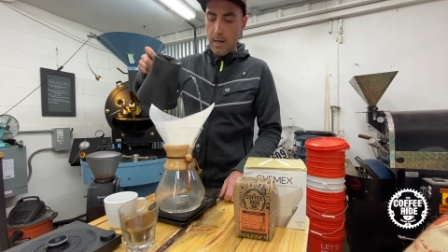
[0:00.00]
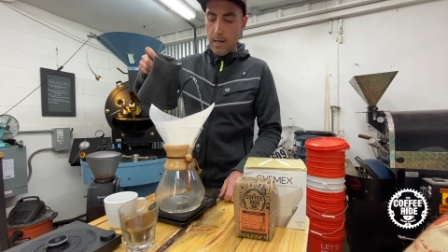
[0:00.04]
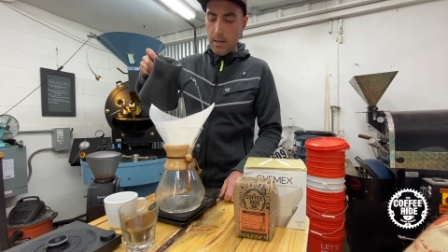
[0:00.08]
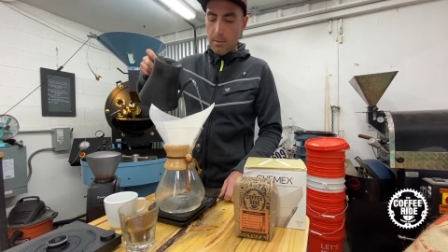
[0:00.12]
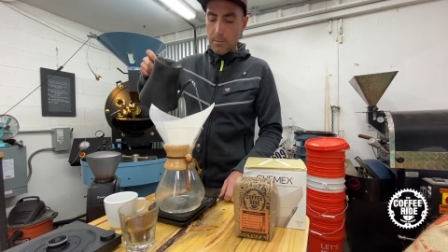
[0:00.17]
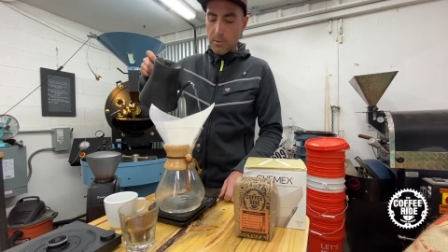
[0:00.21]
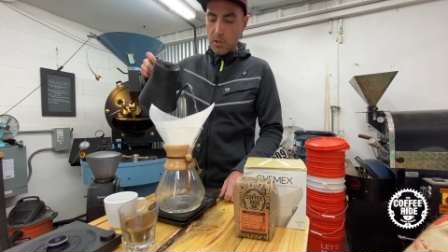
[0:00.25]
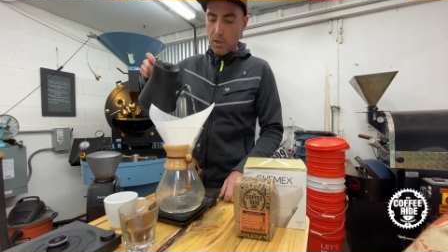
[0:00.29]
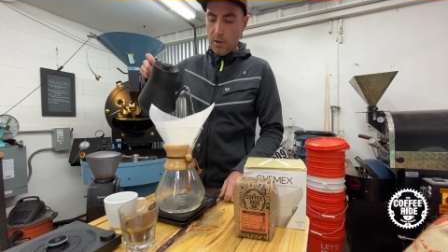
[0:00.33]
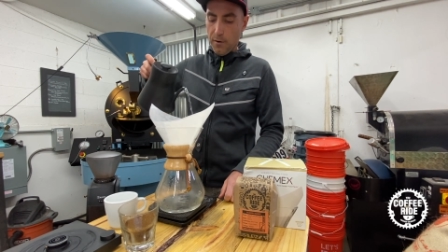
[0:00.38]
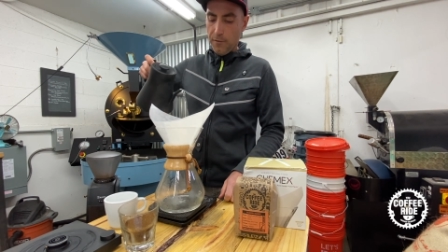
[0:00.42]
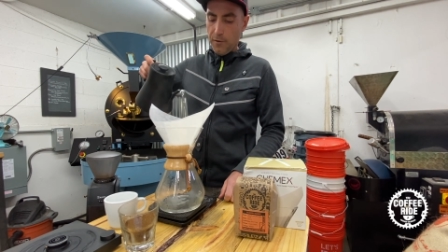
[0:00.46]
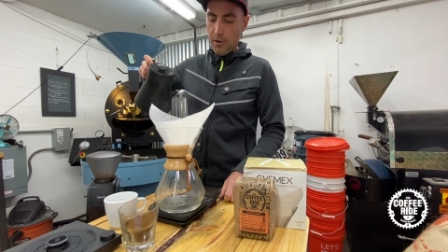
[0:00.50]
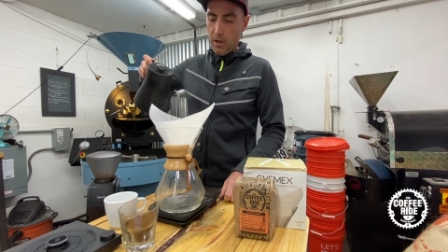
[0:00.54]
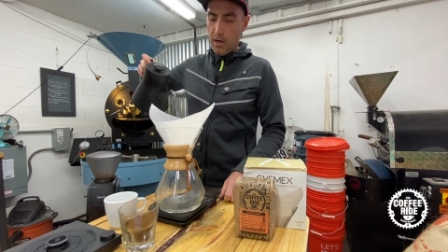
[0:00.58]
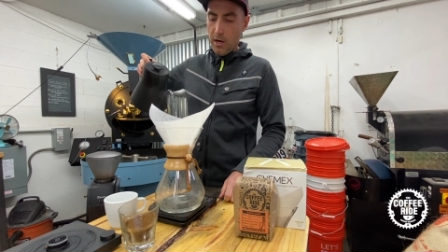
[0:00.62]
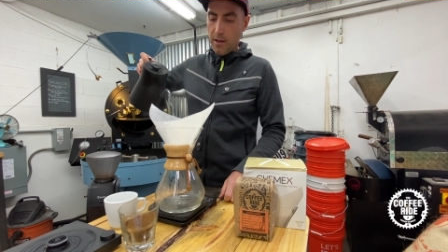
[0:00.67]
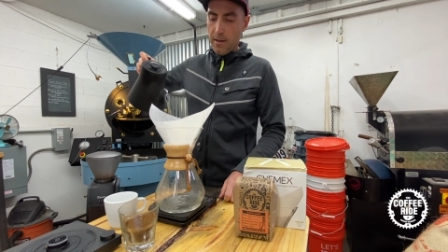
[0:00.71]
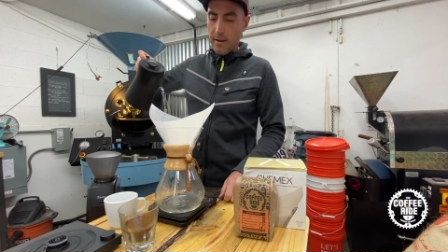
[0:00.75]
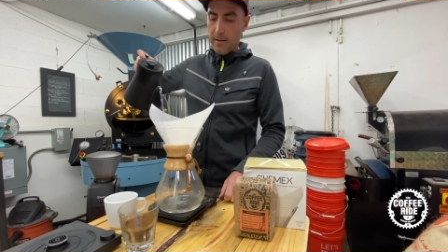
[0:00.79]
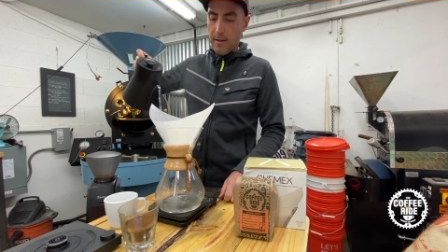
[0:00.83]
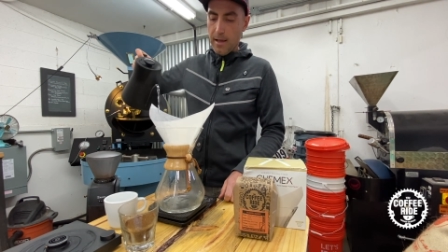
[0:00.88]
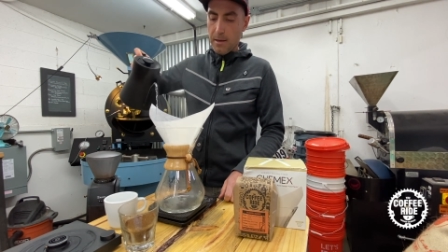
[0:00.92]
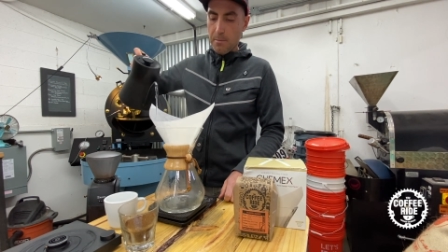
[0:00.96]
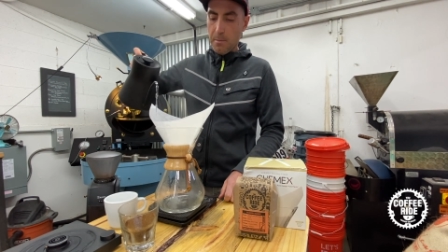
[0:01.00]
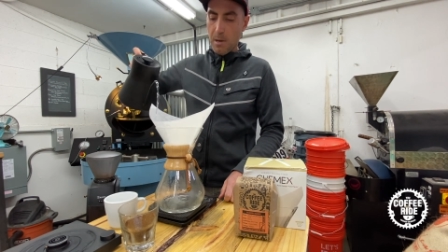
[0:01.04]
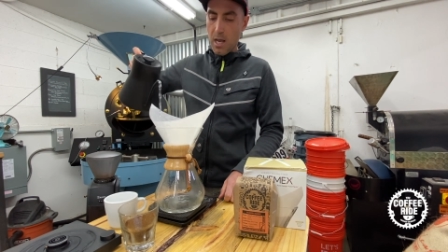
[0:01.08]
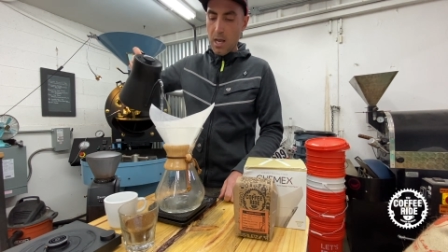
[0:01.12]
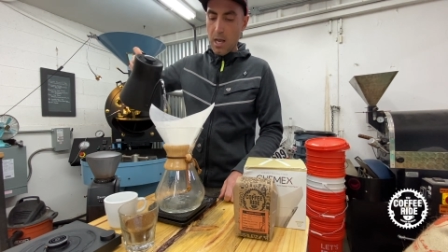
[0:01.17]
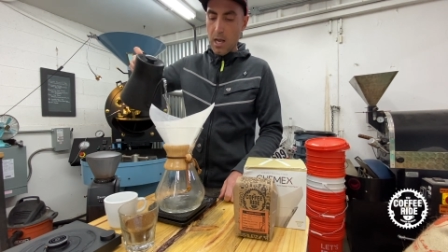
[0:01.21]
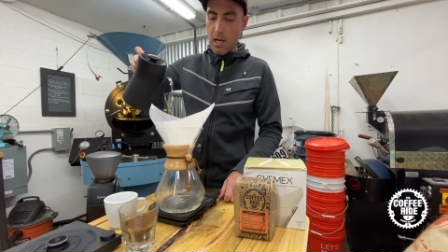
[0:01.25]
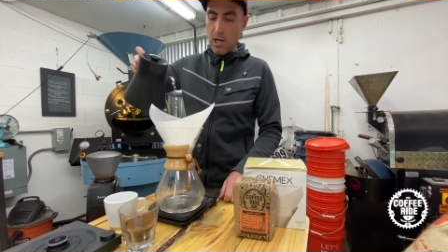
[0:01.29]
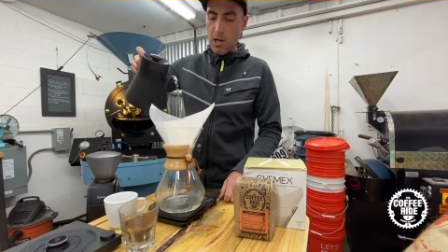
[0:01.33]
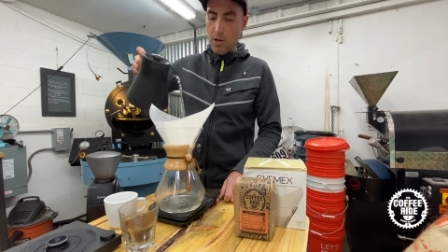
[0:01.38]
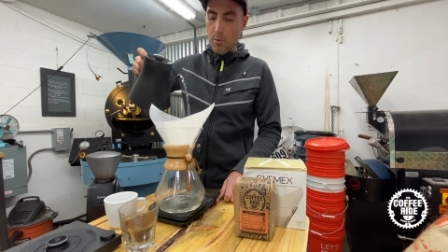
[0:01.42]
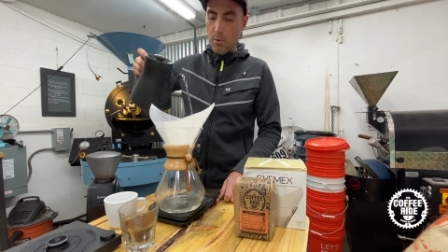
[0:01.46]
So if you're anything like me
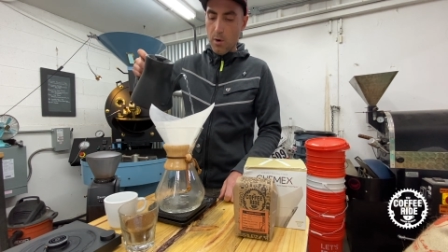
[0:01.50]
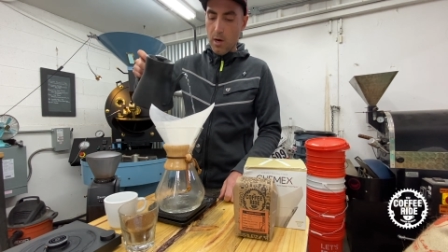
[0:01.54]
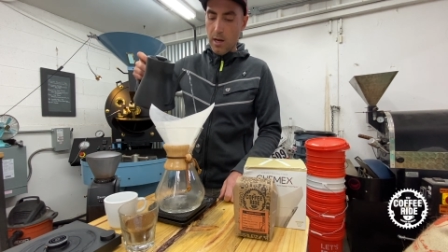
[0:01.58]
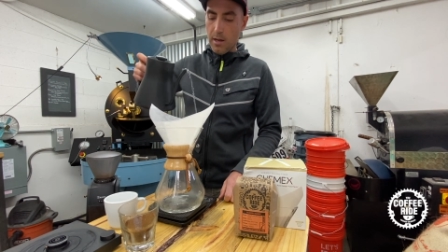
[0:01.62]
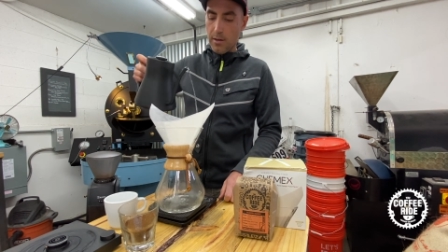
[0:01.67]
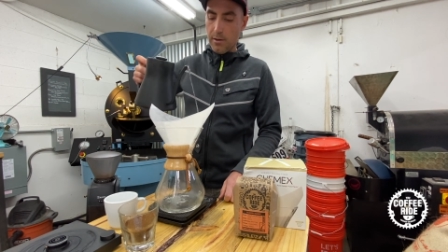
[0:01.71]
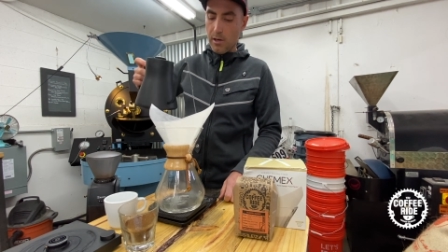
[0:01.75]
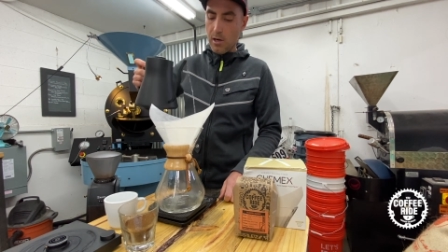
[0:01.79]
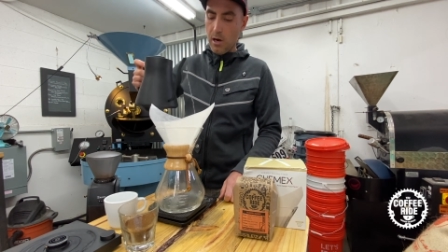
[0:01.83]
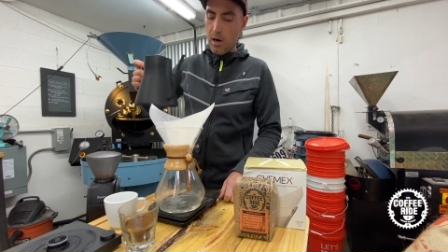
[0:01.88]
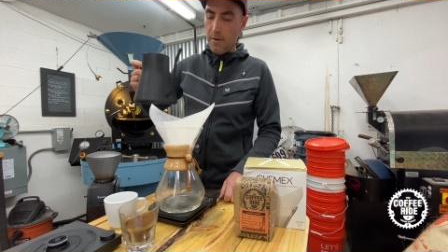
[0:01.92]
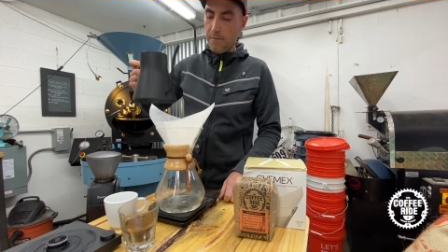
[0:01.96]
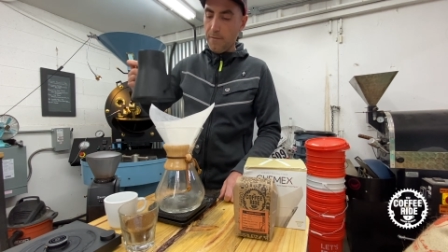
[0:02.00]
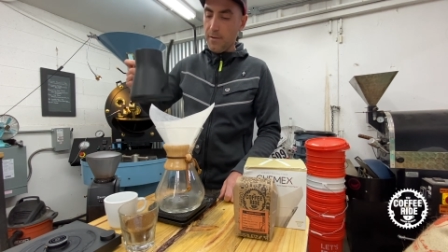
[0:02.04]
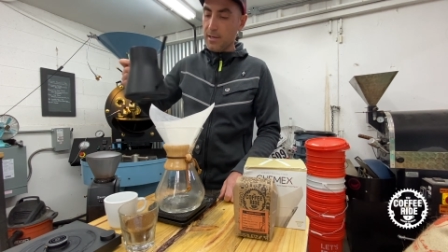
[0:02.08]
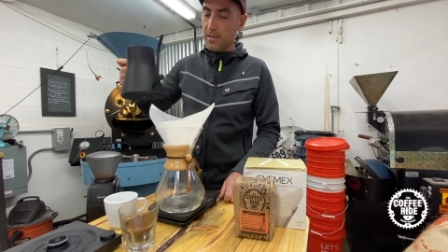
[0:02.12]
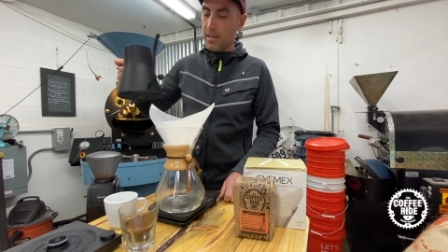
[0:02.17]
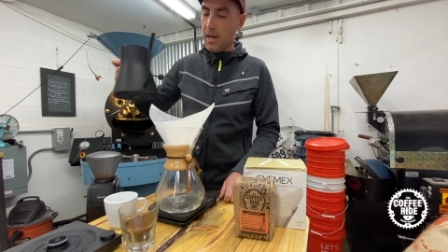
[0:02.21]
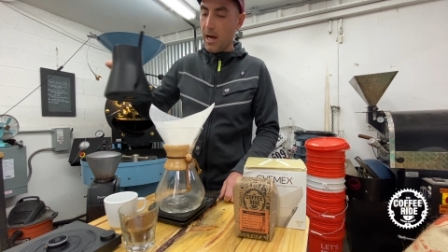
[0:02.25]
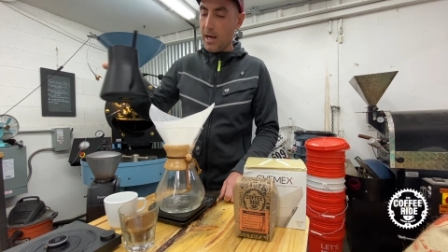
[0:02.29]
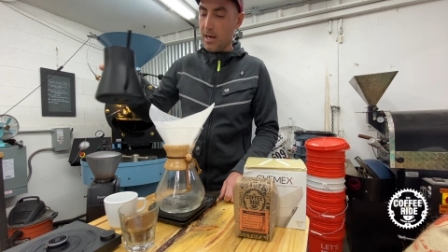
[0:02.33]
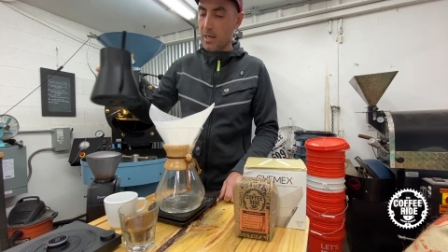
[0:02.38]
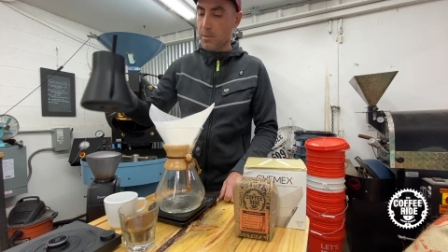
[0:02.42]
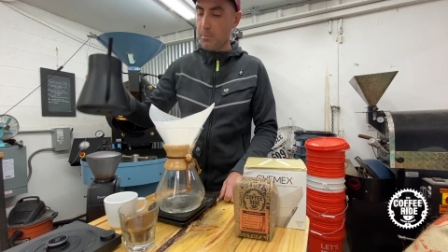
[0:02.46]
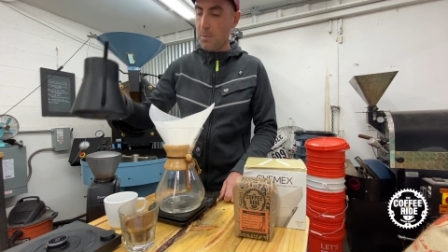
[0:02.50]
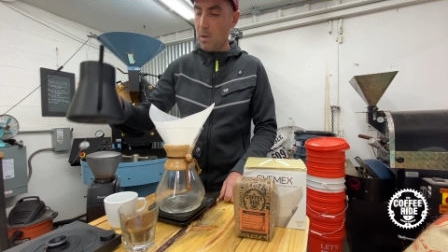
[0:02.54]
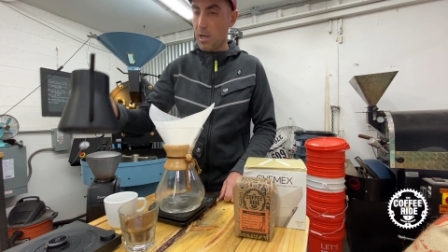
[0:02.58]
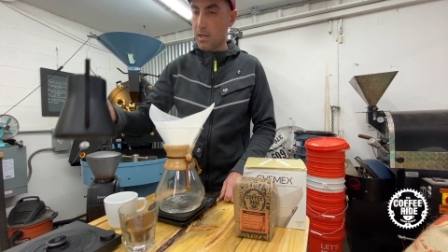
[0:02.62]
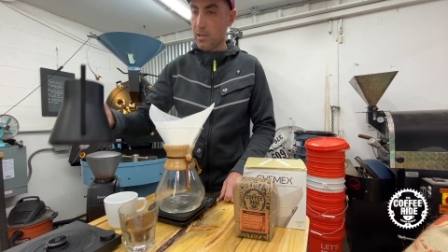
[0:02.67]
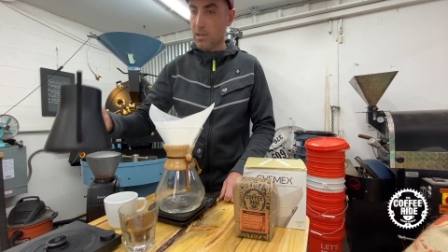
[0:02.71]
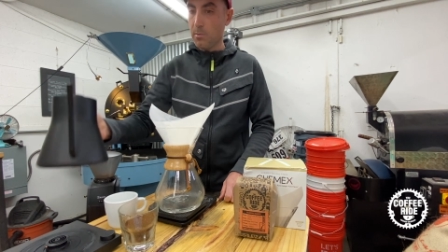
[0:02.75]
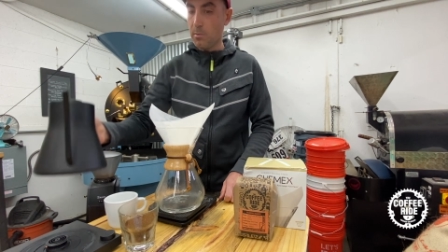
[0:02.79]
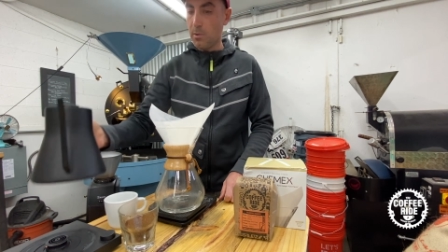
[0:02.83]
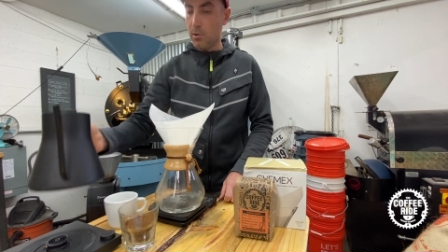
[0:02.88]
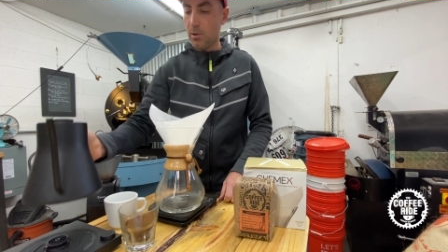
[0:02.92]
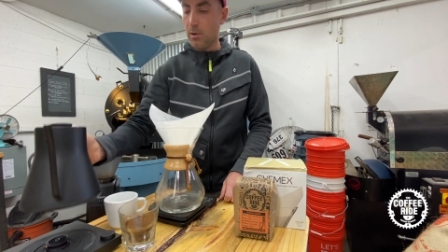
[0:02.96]
and you want coffee as hot as
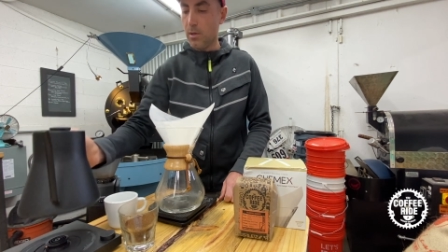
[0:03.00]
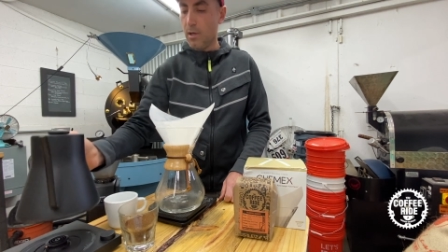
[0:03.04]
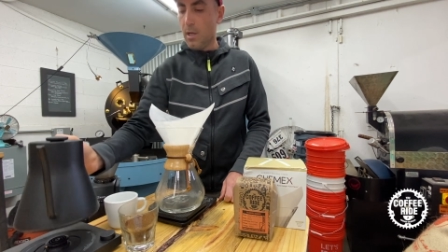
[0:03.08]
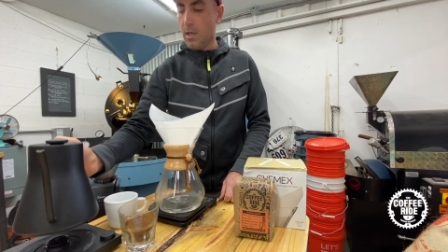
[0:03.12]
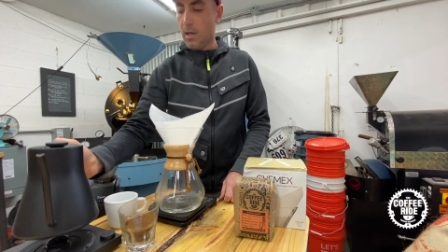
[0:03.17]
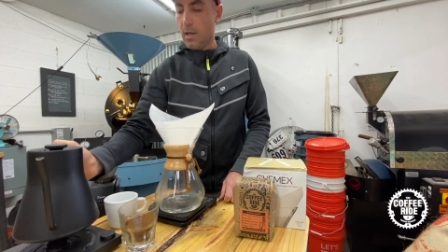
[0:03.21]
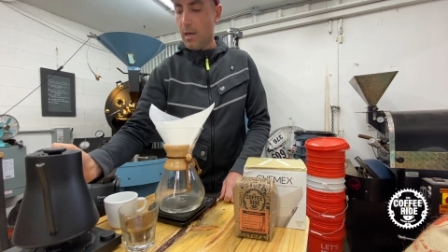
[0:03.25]
possible,